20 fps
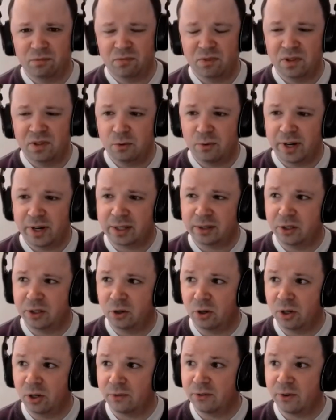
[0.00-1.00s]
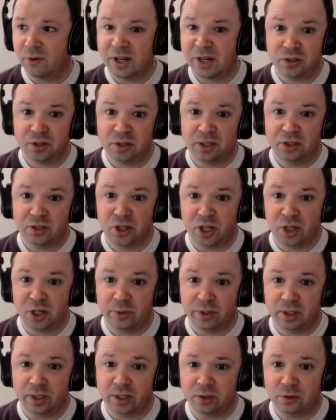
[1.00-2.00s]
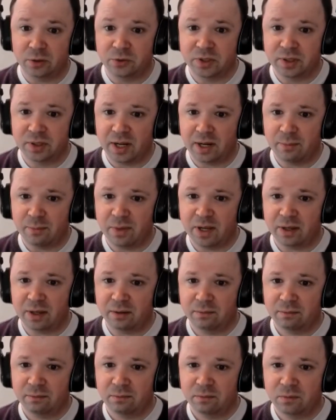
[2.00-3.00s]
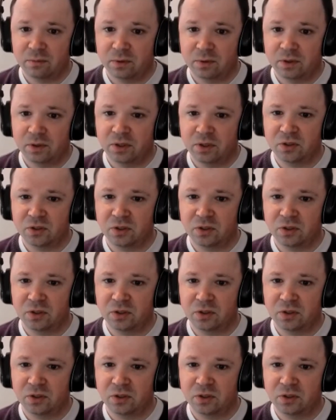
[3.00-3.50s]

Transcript: theoretically not if you're actually genuinely losing that amount you yeah.